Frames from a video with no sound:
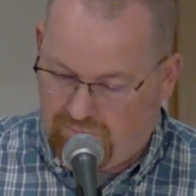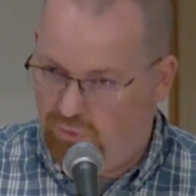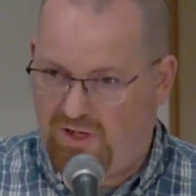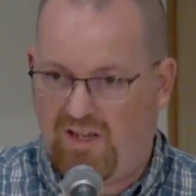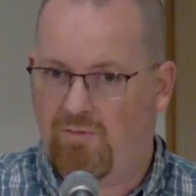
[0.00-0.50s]

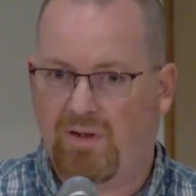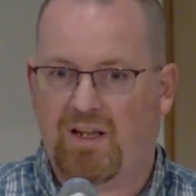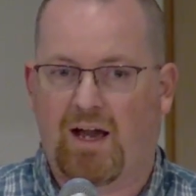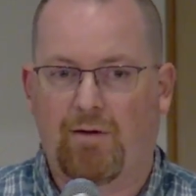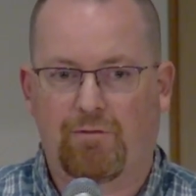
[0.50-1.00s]
Would he have been
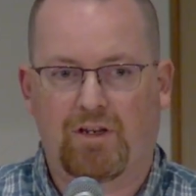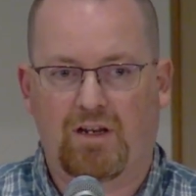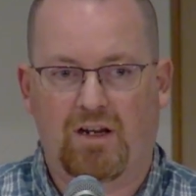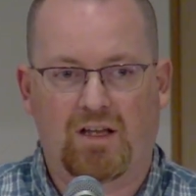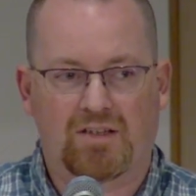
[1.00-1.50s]
confident
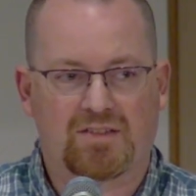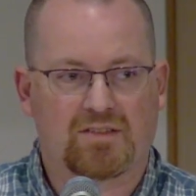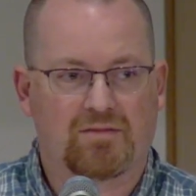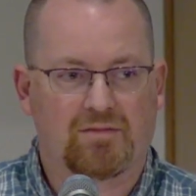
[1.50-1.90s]
in us?